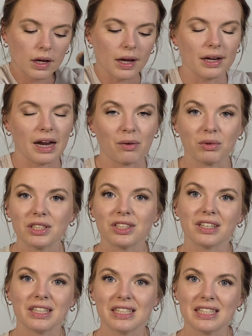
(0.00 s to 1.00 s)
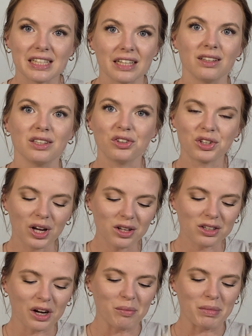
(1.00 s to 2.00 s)
And now we're starting to see a little
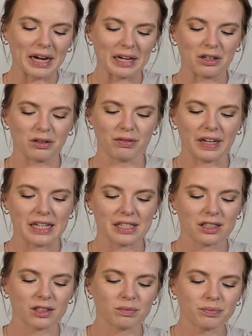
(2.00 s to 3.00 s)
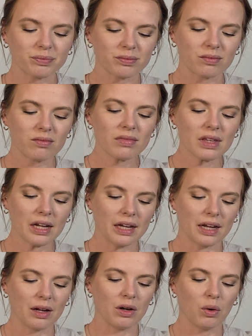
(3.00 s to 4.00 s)
color come back in our face.
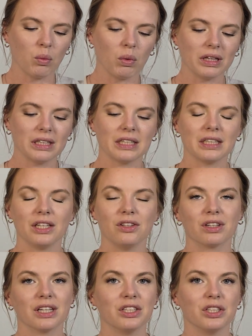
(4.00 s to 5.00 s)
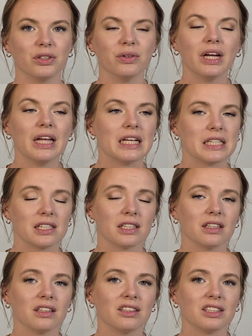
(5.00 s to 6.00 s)
And one thing that you can do, this is a
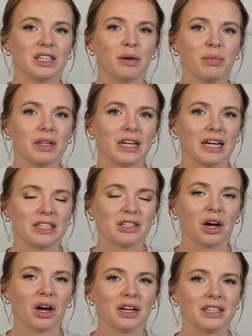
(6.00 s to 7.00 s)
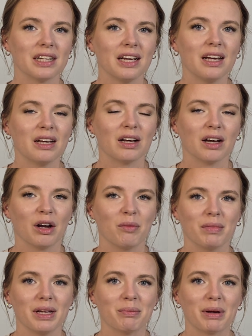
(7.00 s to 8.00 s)
little tip that I taught
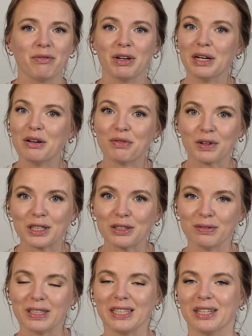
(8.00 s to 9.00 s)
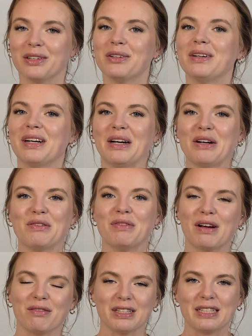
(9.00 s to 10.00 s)
in my very first video of
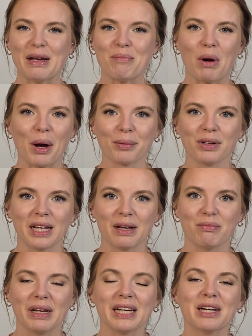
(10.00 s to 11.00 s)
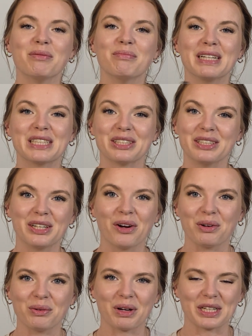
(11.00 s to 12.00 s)
Everyday Mom Glam Makeup, make sure you
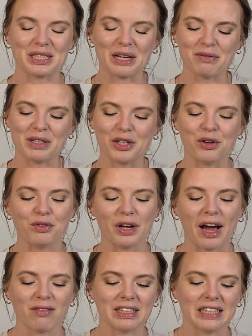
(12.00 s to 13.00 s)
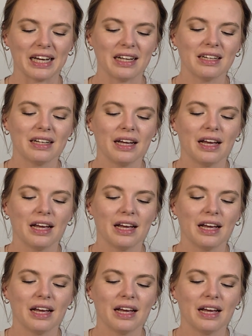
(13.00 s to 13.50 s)
go and watch that video if you haven't yet,